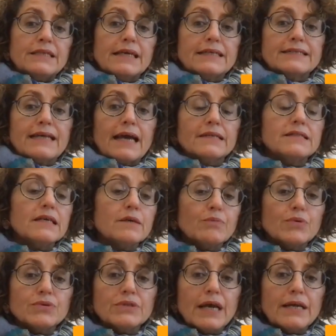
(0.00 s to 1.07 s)
the
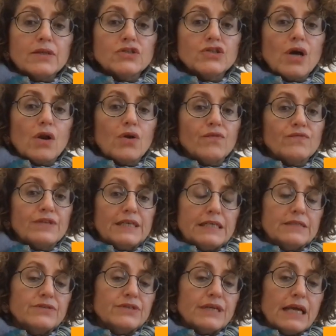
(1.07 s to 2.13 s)
exciting potential of
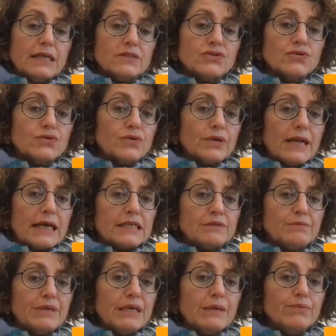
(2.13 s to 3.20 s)
the internet to
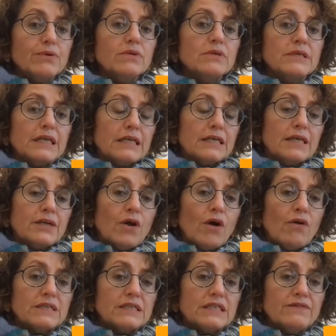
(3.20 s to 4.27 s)
connect people in
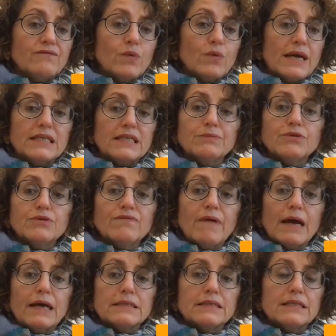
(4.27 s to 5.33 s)
innovative ways
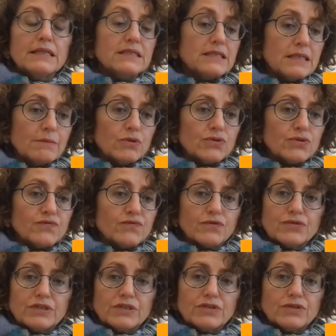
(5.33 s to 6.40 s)
provided a stimulus
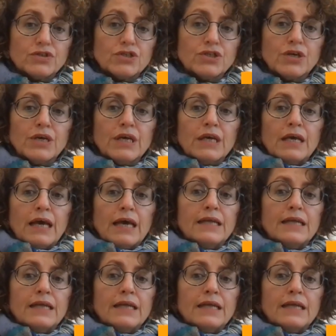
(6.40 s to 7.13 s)
for research,